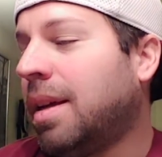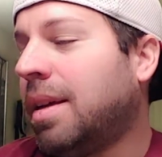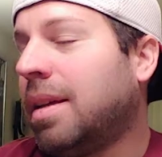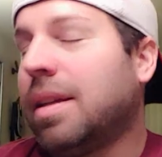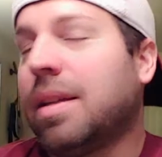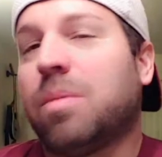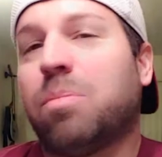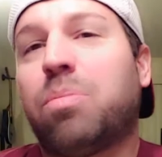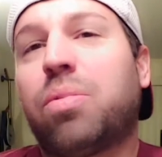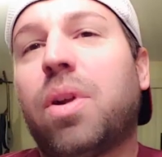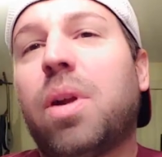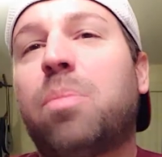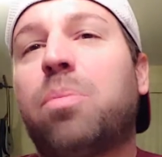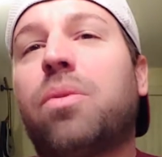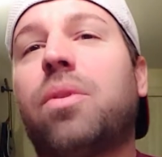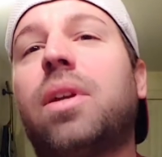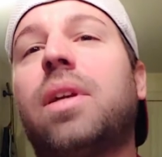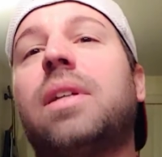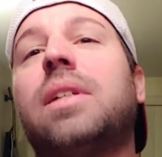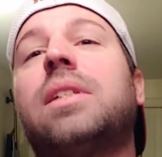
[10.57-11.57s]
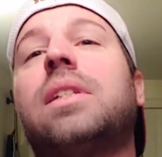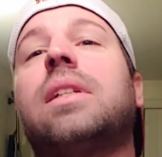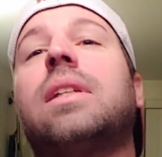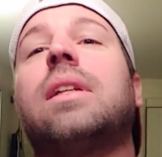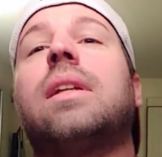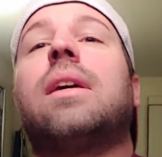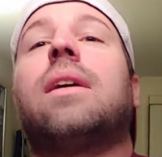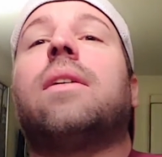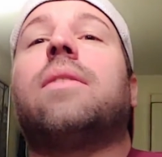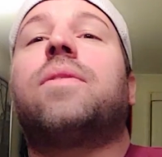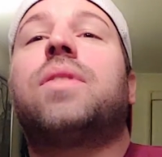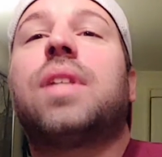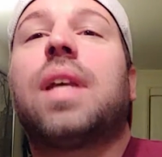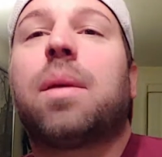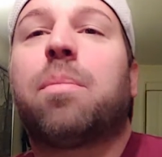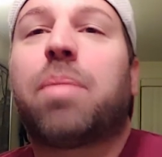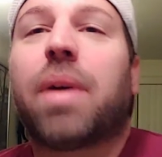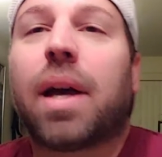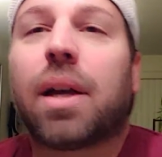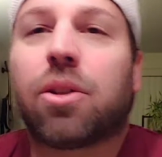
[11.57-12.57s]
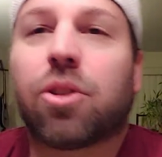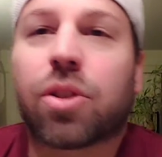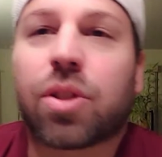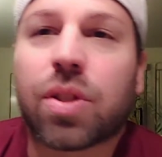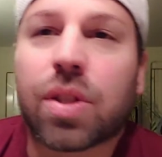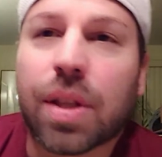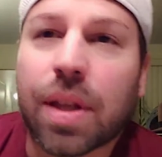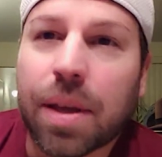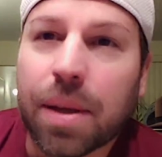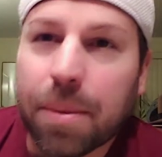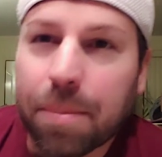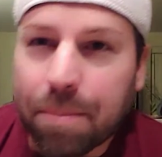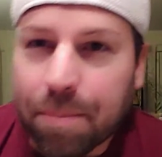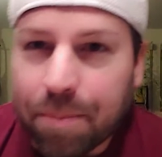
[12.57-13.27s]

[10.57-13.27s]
In preparation of St. Patrick's Day,